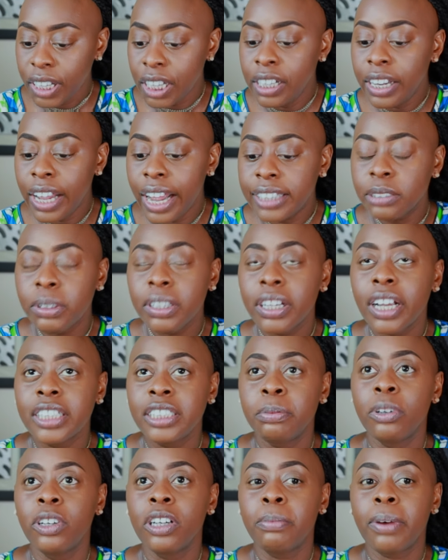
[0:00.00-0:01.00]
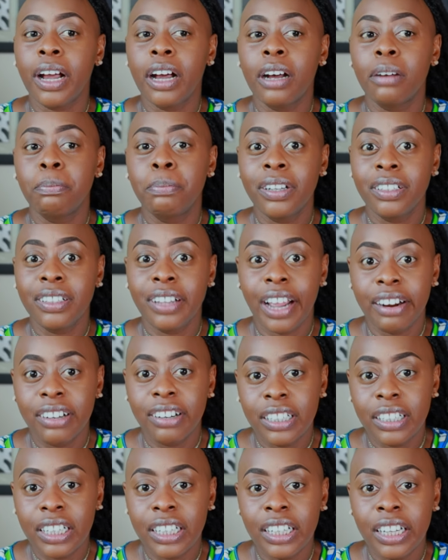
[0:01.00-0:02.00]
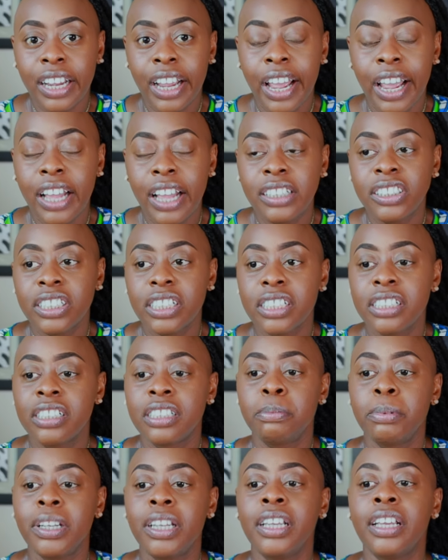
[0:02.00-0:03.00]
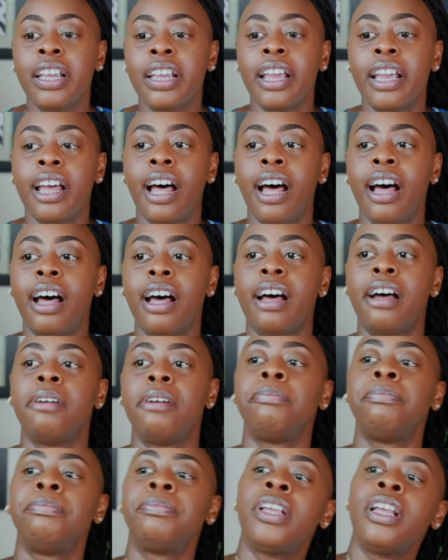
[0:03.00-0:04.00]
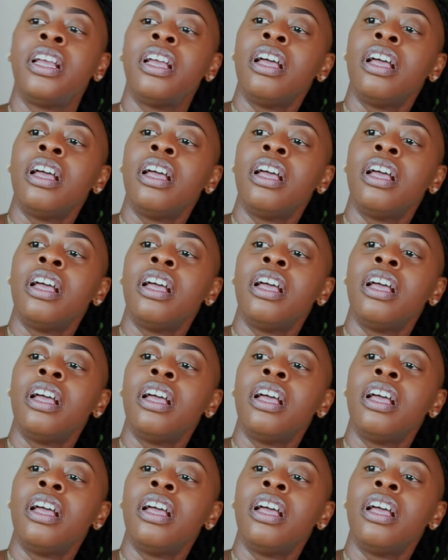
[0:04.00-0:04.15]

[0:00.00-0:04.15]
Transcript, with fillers: Last week I spoke about polarity and just being um,